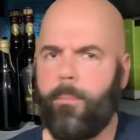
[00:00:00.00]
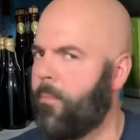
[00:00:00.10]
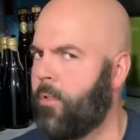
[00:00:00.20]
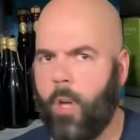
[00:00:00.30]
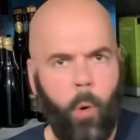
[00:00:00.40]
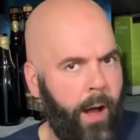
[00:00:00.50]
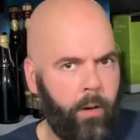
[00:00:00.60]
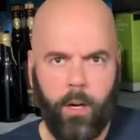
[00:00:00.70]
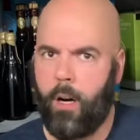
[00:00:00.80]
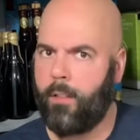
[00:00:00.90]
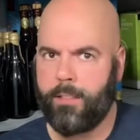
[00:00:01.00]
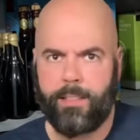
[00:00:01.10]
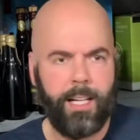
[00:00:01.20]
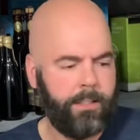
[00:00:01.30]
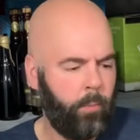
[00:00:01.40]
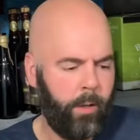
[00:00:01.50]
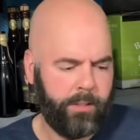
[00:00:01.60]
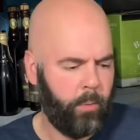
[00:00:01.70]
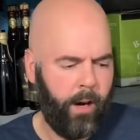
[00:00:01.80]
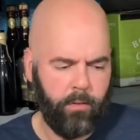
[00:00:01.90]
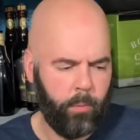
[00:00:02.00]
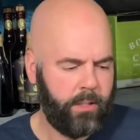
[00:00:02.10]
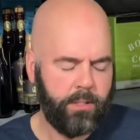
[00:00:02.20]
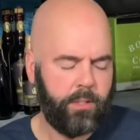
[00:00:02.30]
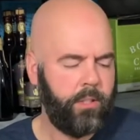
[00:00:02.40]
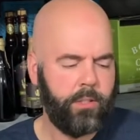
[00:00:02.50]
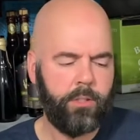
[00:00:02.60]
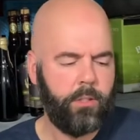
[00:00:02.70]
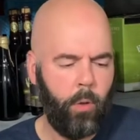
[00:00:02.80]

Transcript: No alcohol detected whatsoever, which is just so